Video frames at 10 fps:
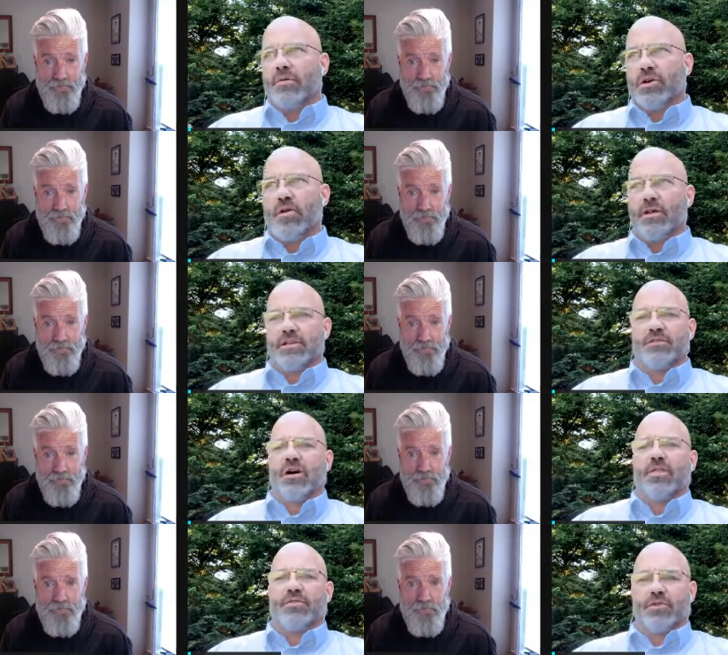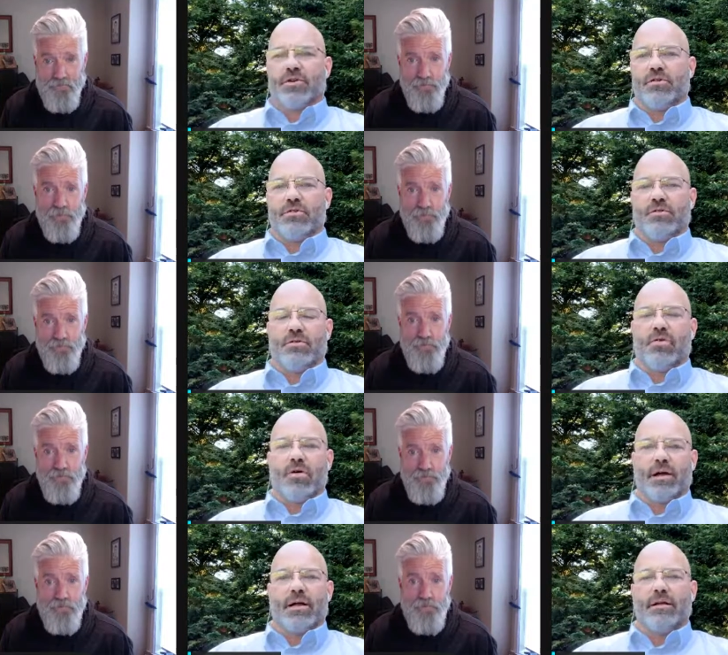Speaker 1: COVID has gone through
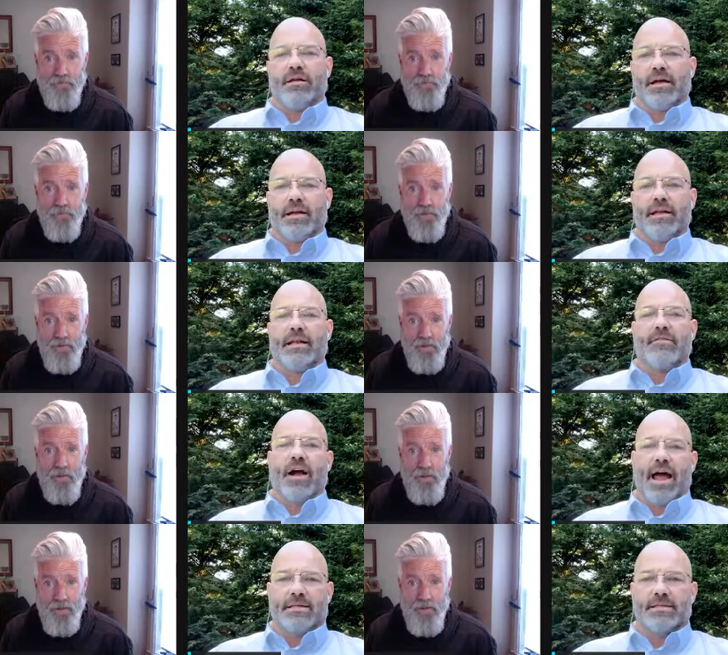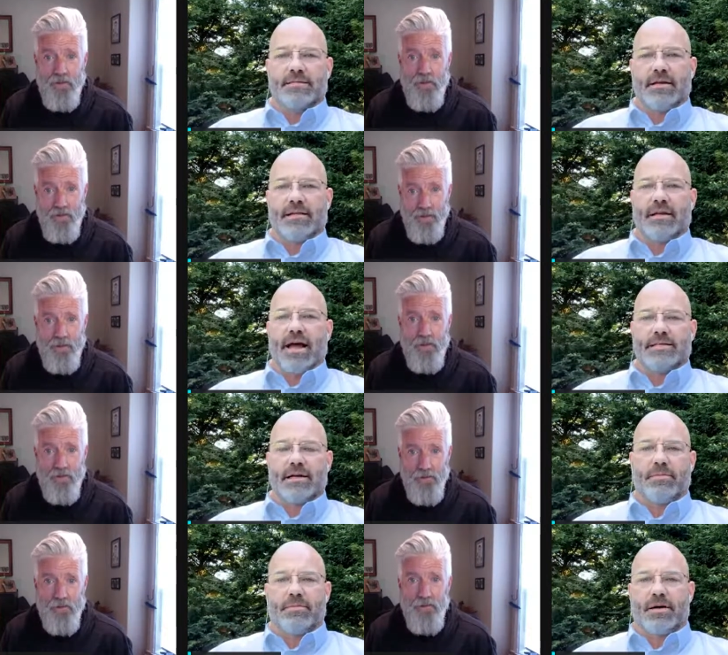Oregon like it never has in the last
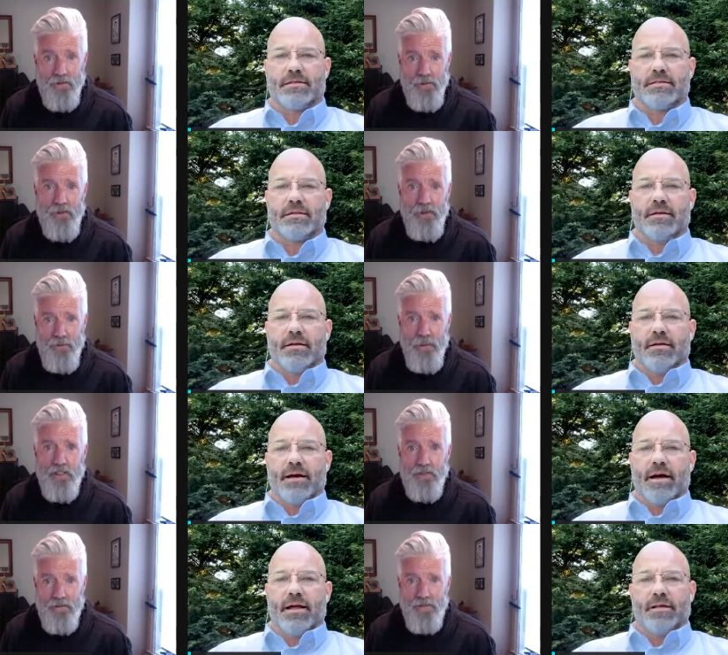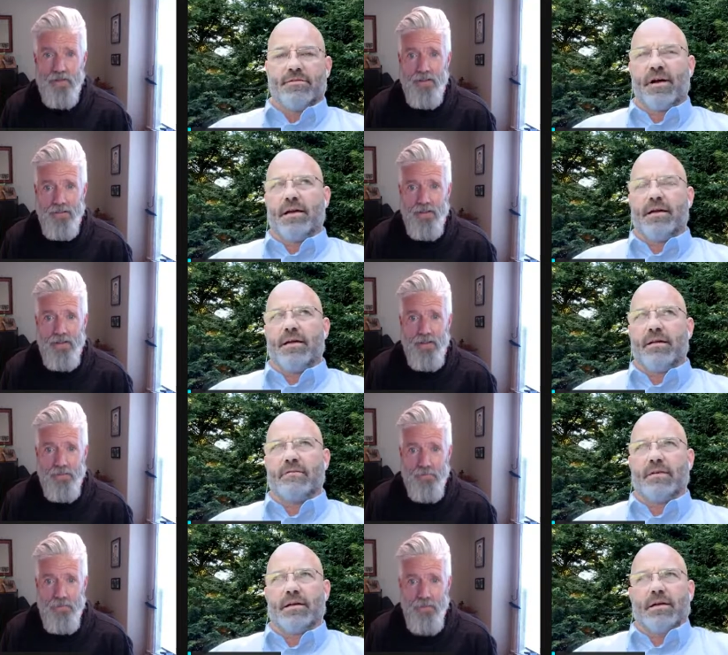couple months. Right. Uh, and it's funny,
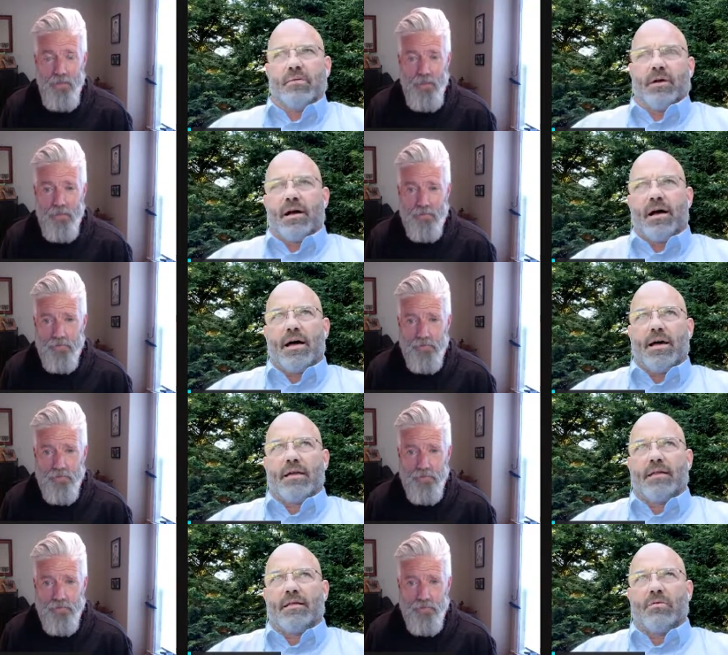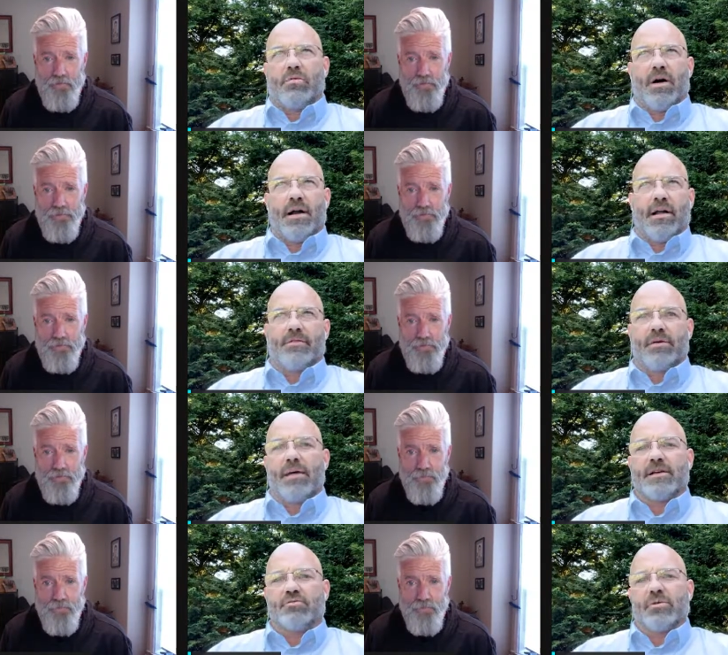it's like it went high again. Then why, if the
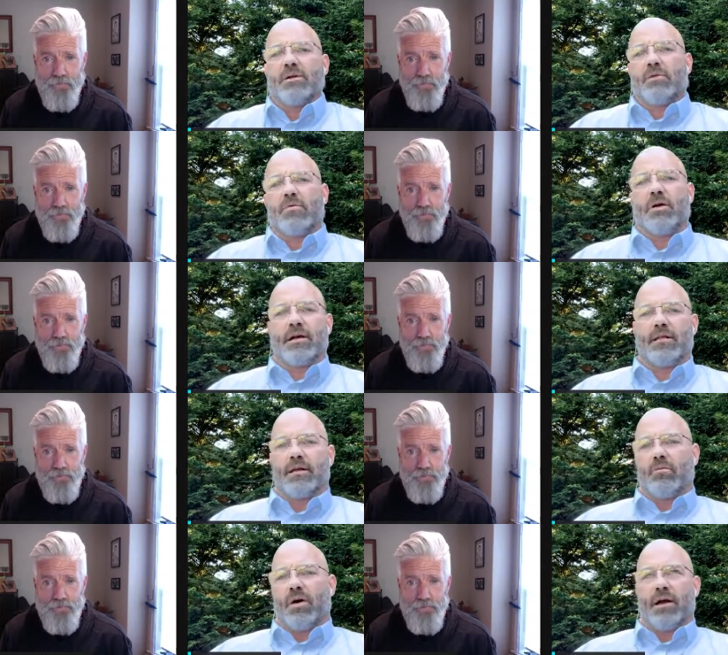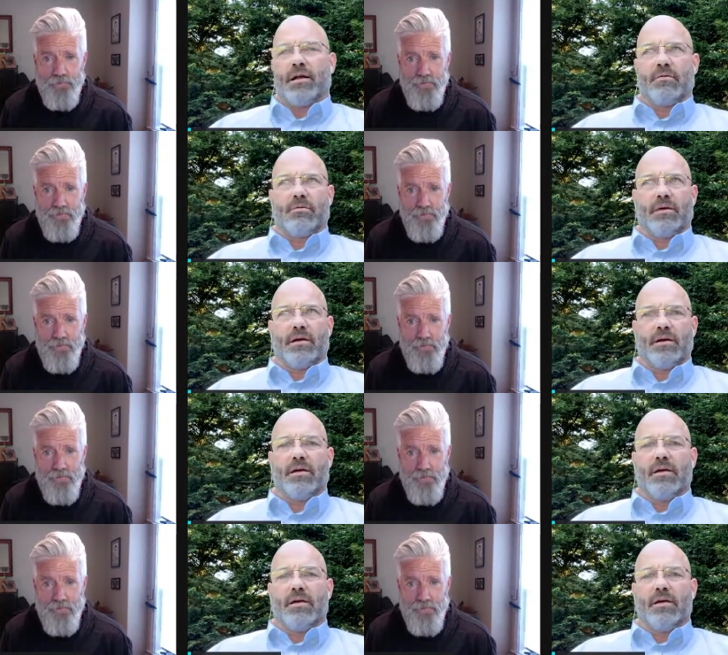masks really were working, then why didn't we